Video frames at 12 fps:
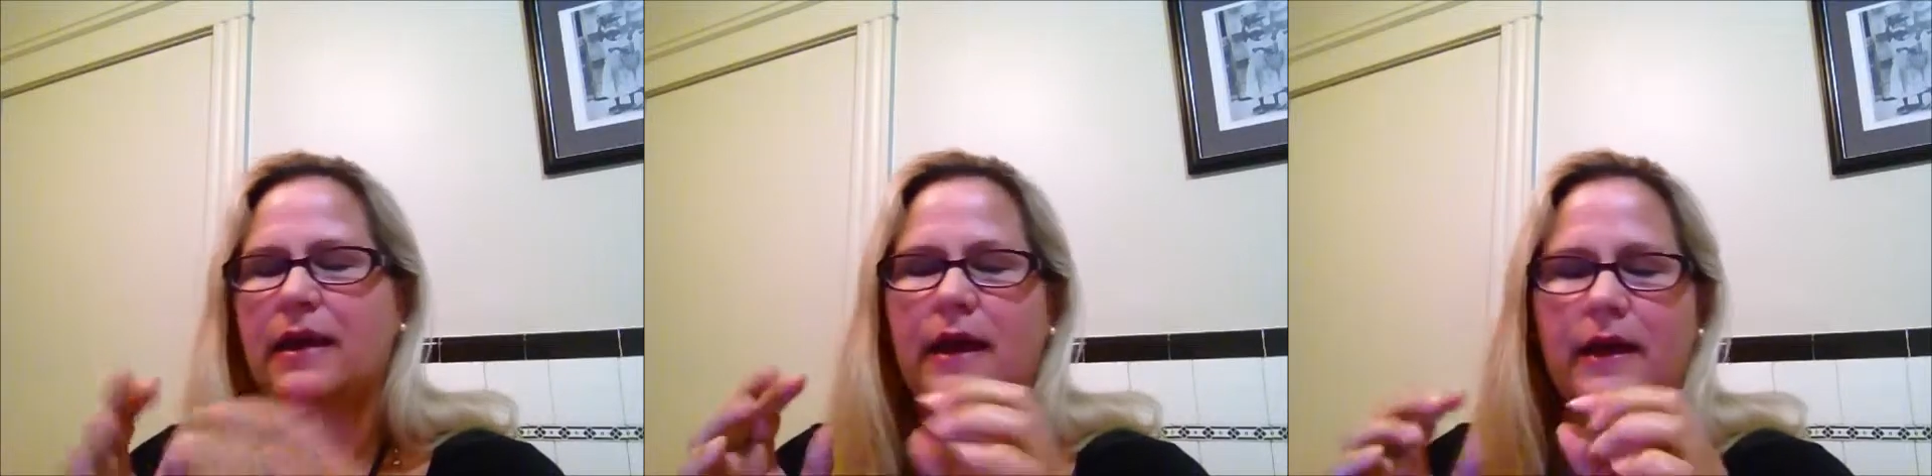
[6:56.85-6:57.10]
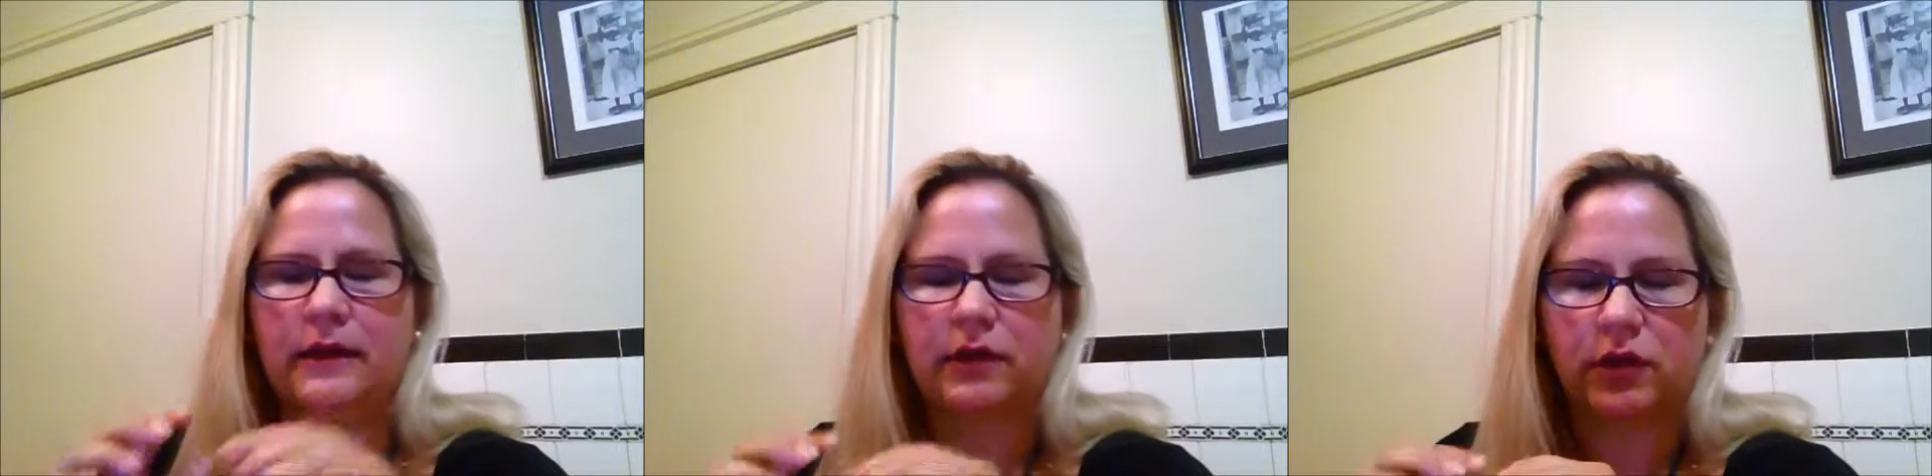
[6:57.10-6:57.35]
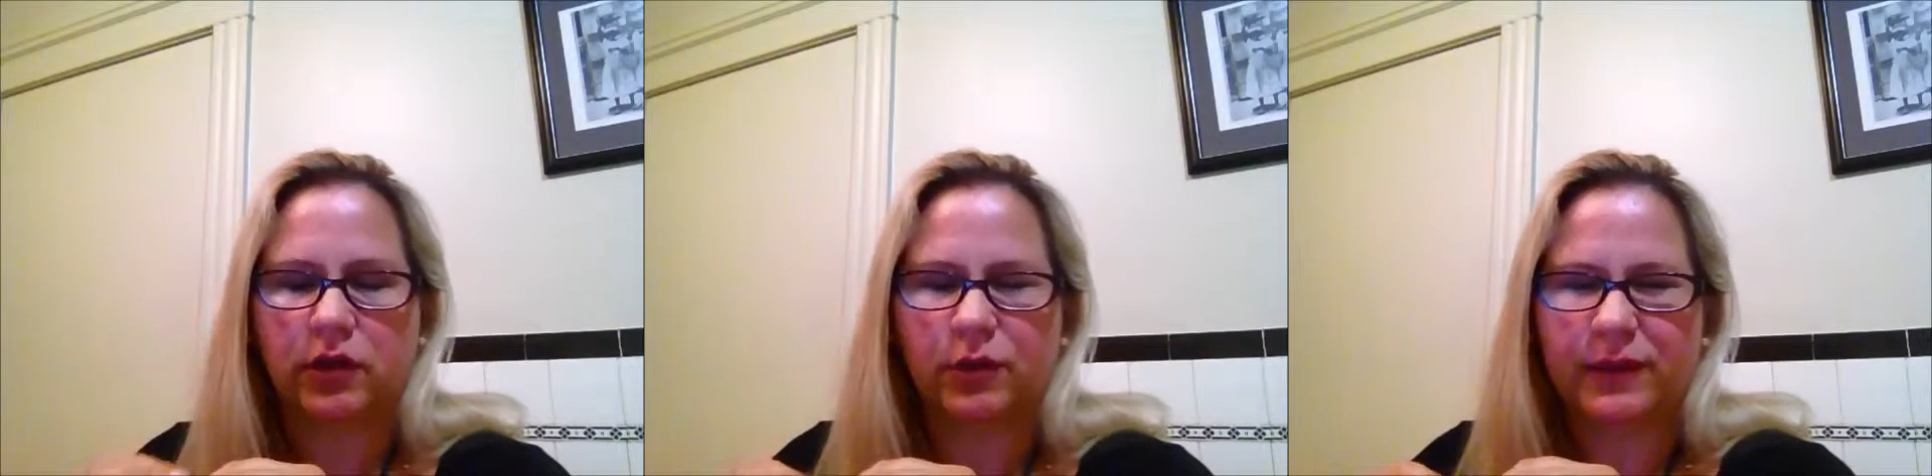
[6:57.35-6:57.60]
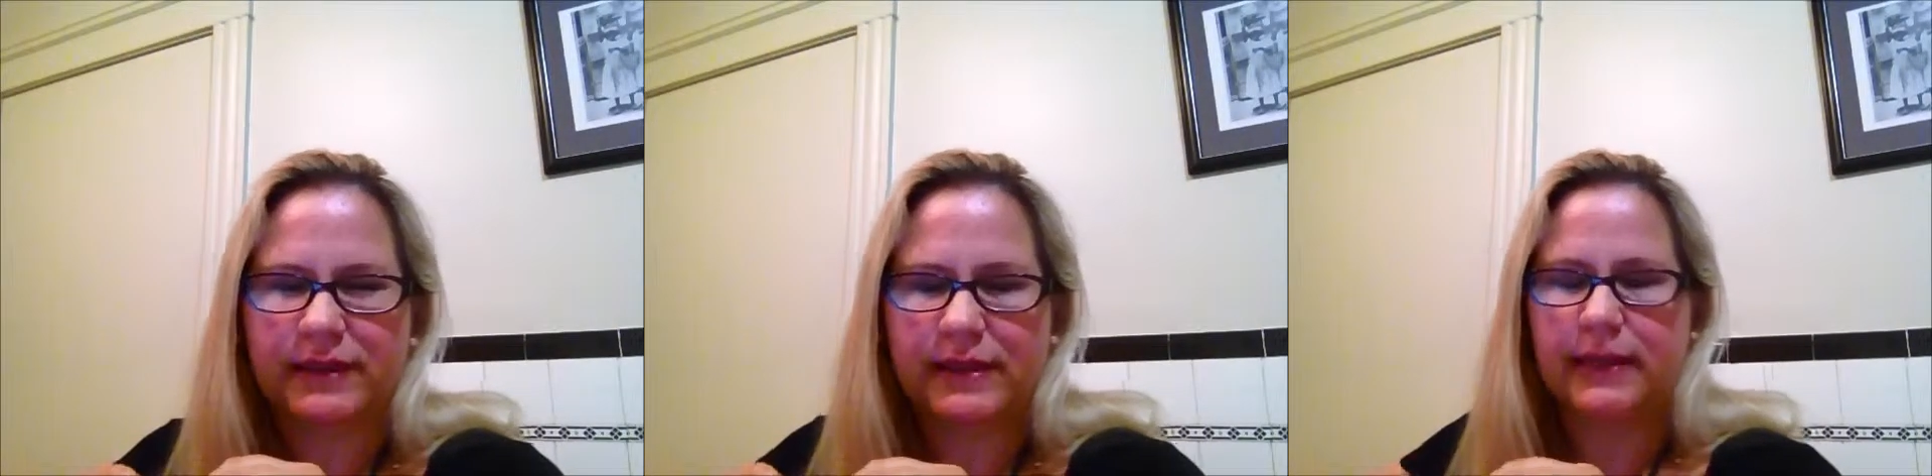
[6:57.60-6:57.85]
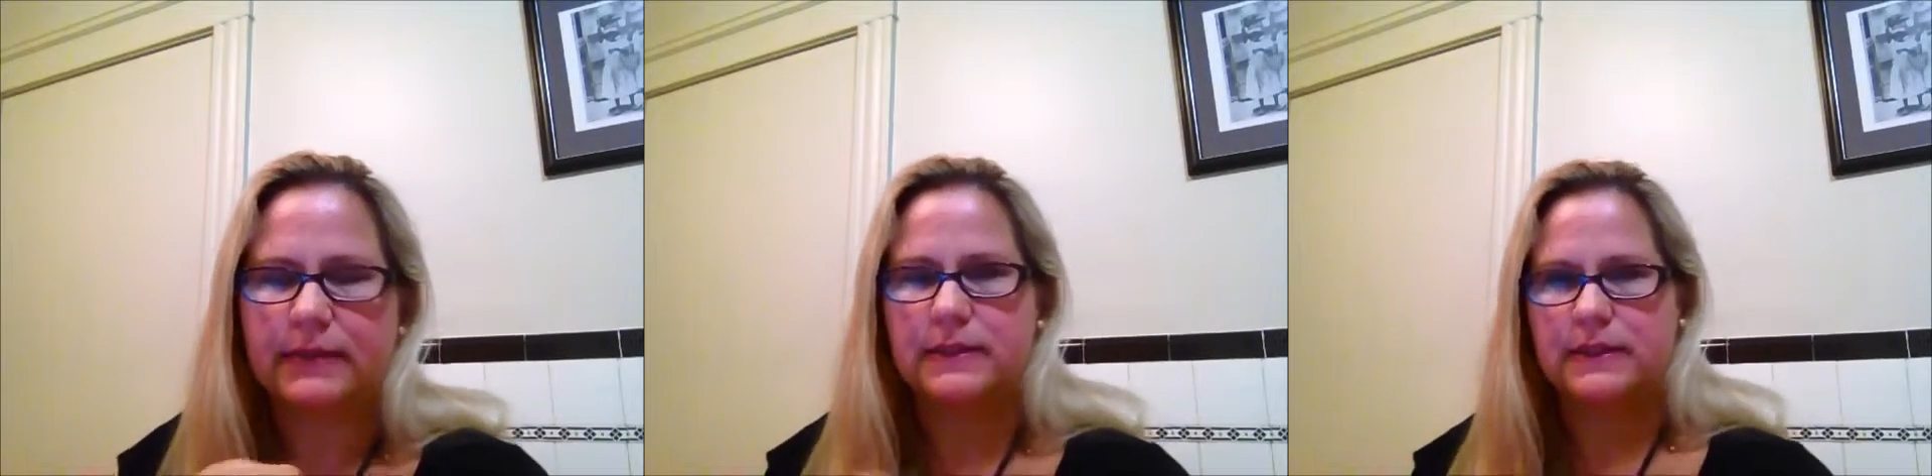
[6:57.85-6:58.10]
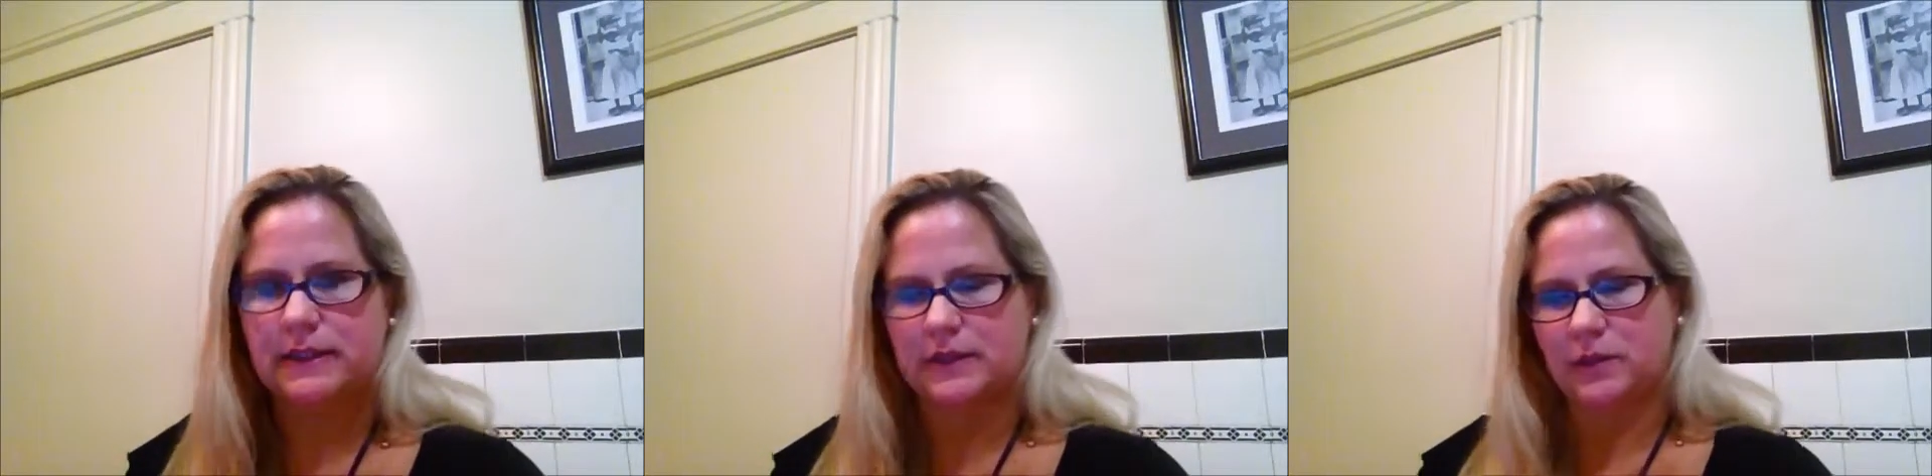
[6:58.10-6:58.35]
and low
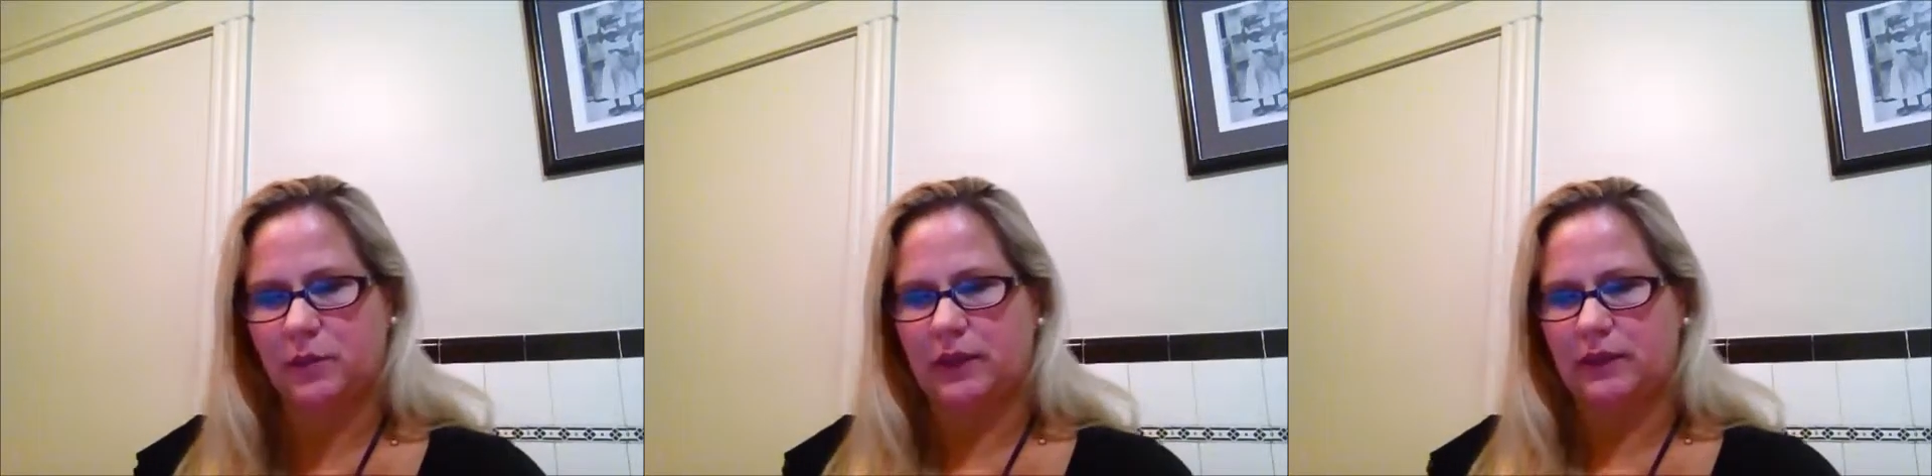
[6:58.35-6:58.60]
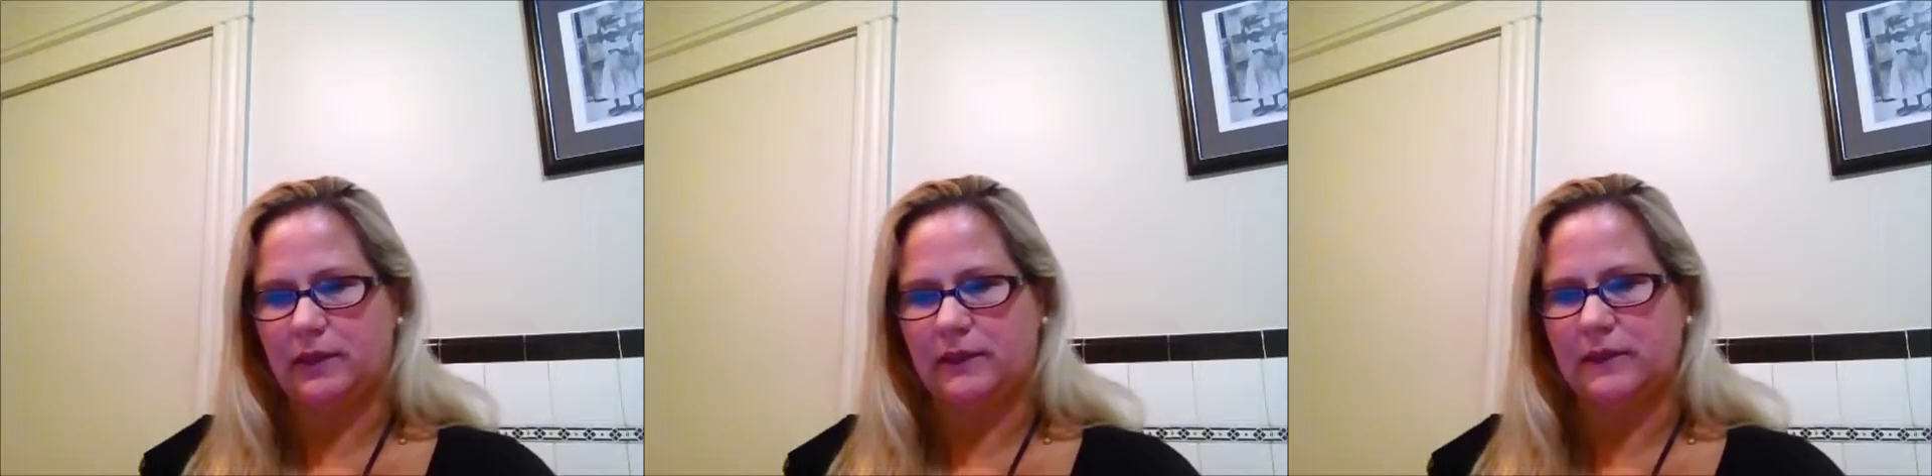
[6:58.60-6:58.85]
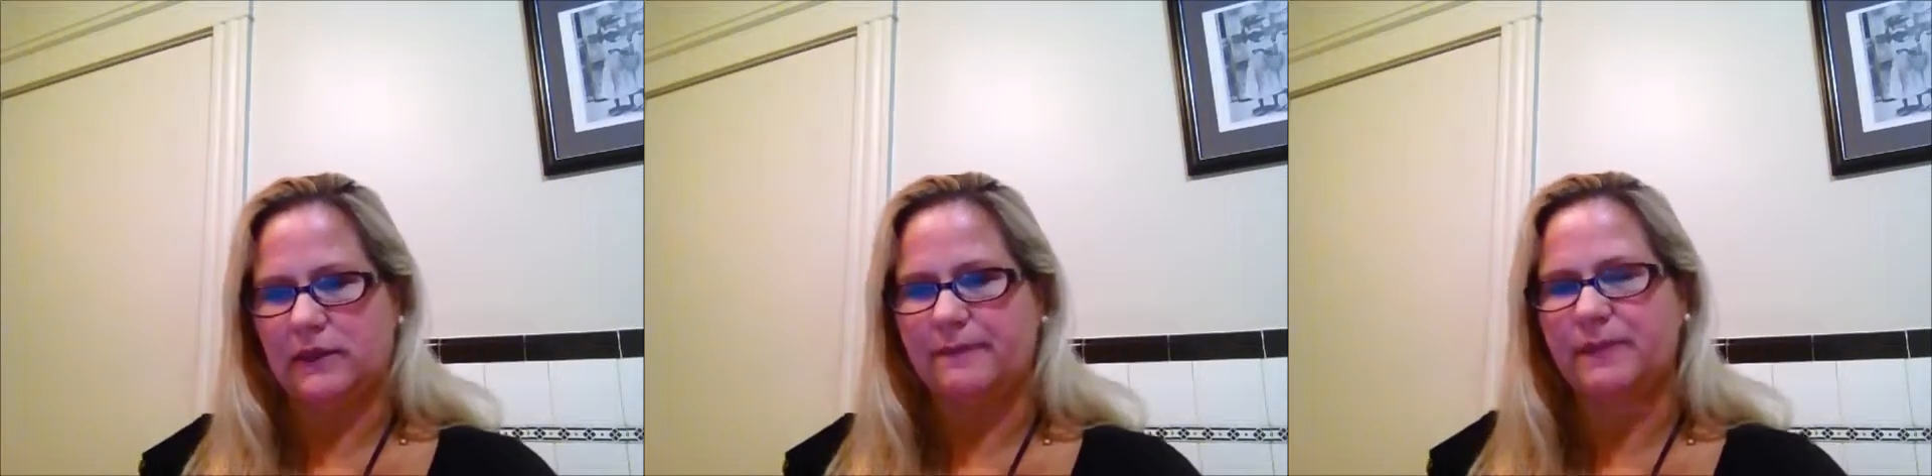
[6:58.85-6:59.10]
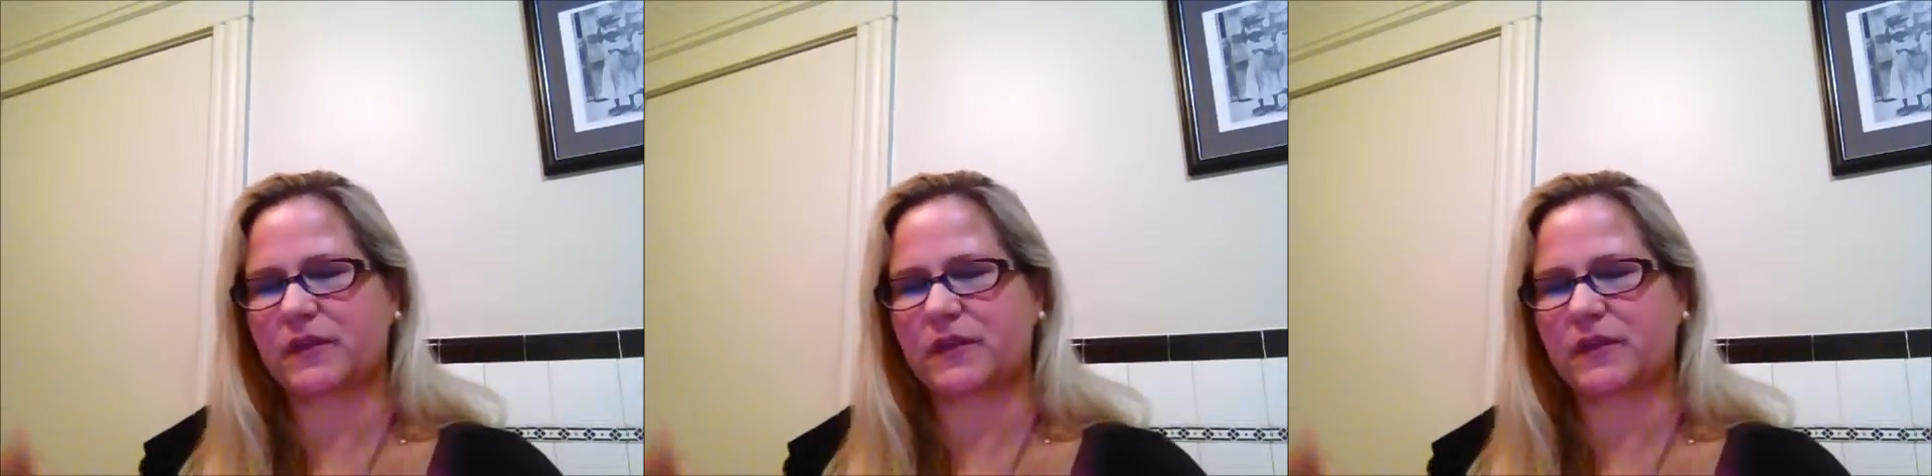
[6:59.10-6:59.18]
intensity sweetness.